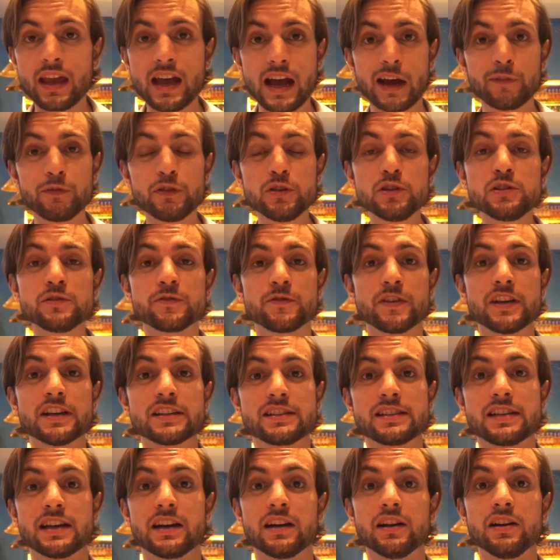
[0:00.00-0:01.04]
I've used
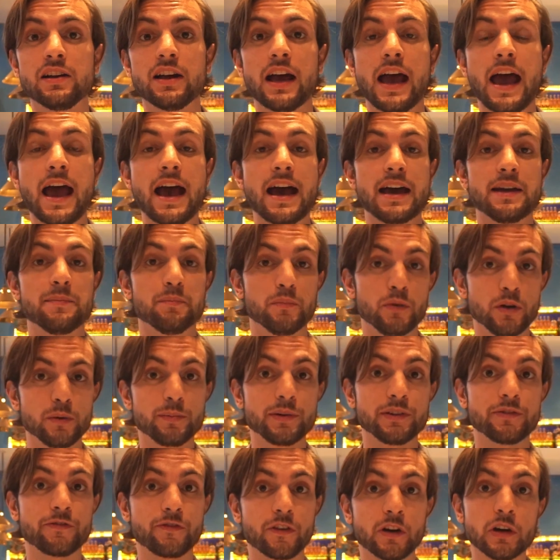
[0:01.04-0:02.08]
Viettel and
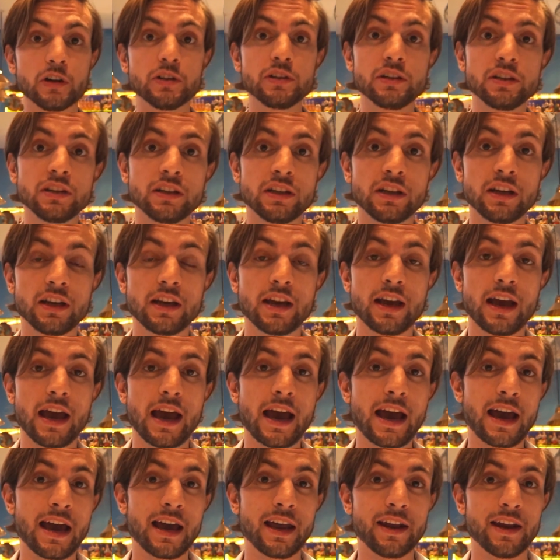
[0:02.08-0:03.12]
Mobifone,
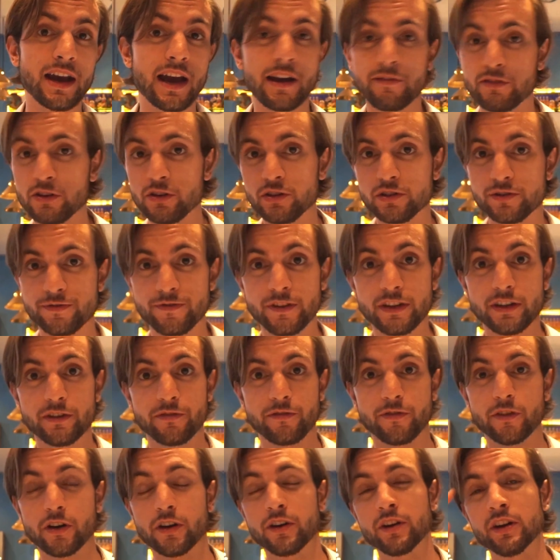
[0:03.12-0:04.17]
and I haven't used
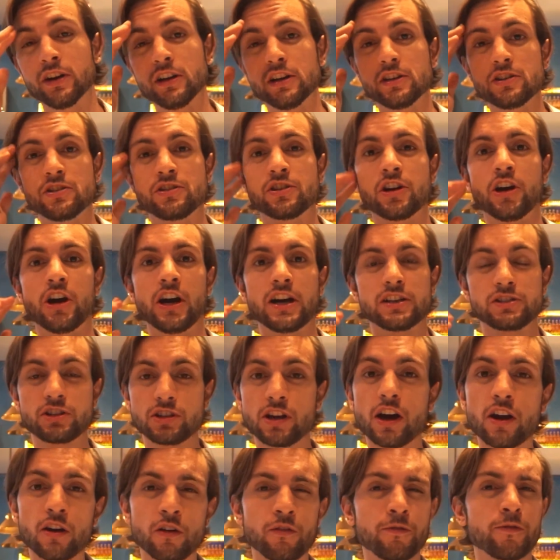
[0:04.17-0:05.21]
Vinafone. So I'll
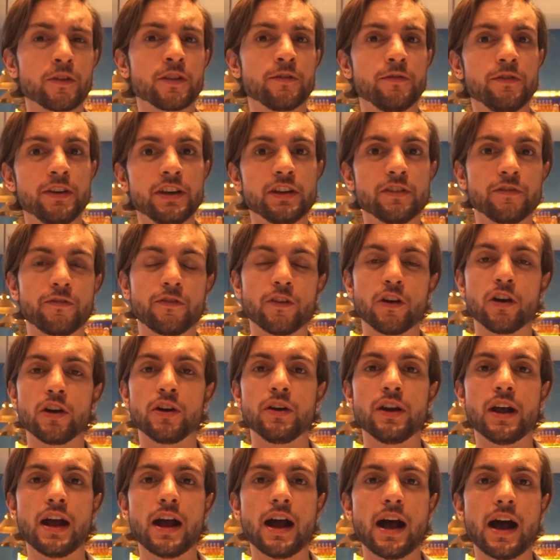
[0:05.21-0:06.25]
start off with
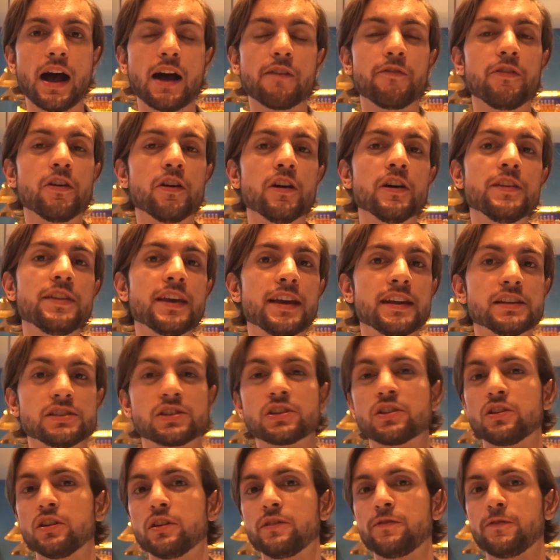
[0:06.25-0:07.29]
Vinafone. I've heard that
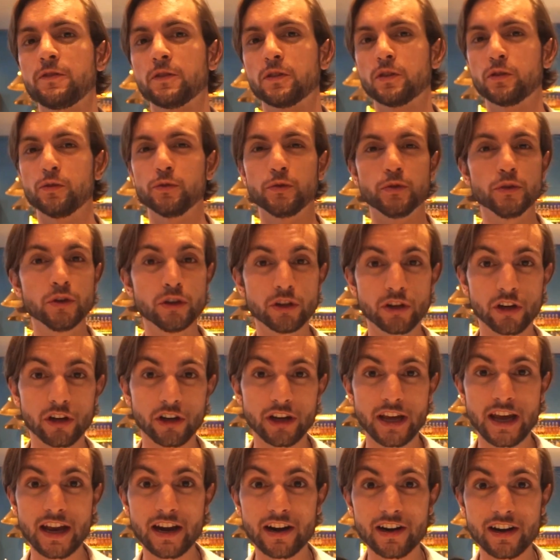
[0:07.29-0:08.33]
it's good for
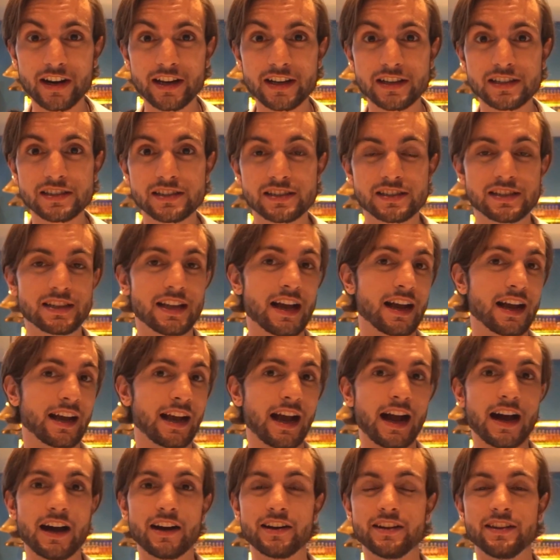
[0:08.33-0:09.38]
rural areas, like
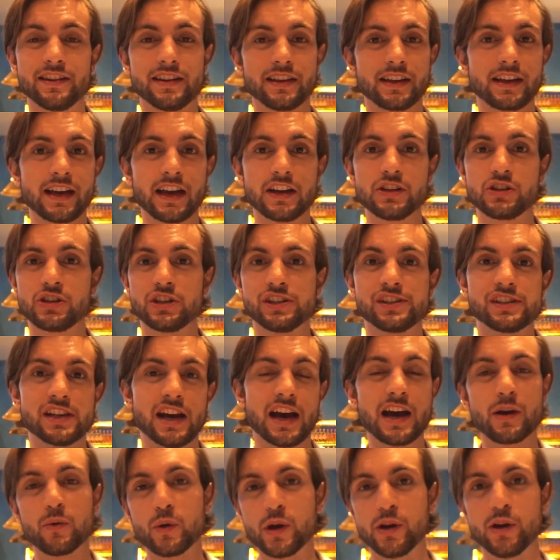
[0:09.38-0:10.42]
out in the
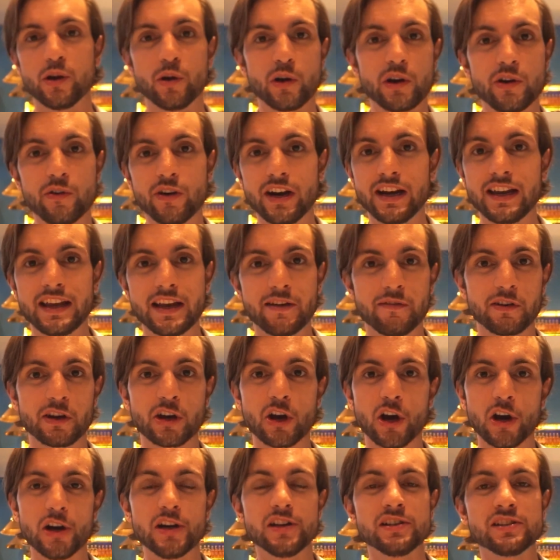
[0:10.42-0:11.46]
countryside where no one really ever
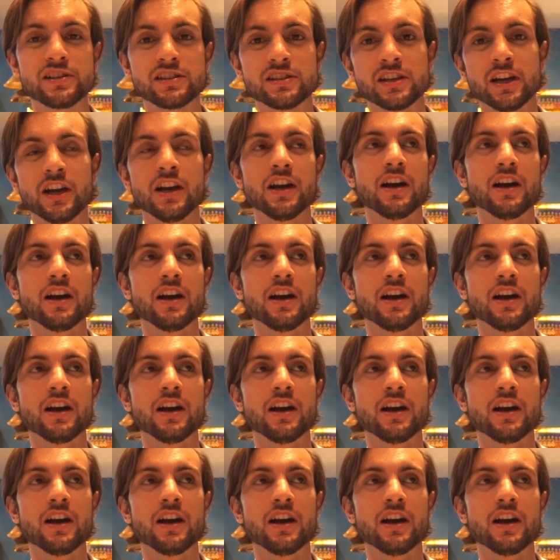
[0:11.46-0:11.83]
goes.